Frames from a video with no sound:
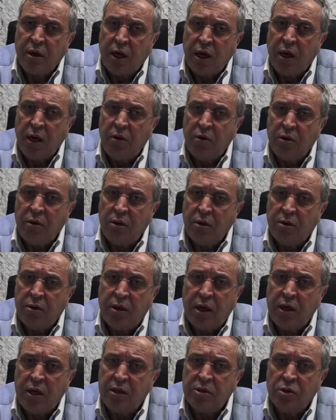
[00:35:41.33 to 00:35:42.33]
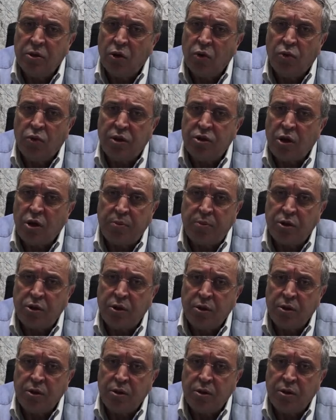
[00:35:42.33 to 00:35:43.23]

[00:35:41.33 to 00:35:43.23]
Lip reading: And look, there is no resorption.